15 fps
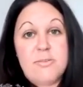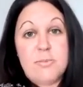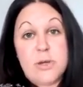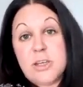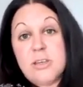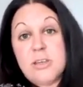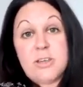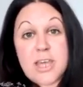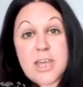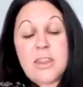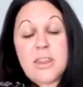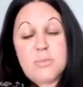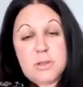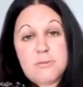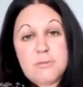when you get
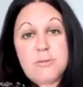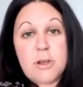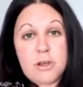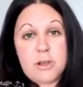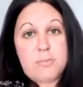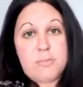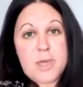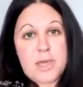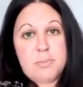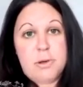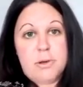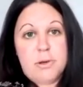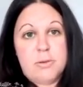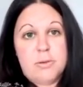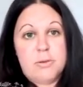them in front of
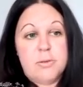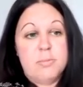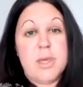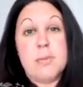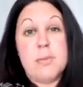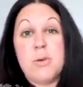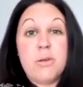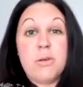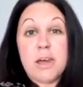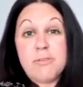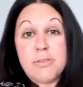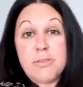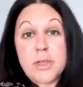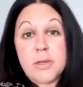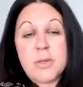people, people love
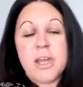them.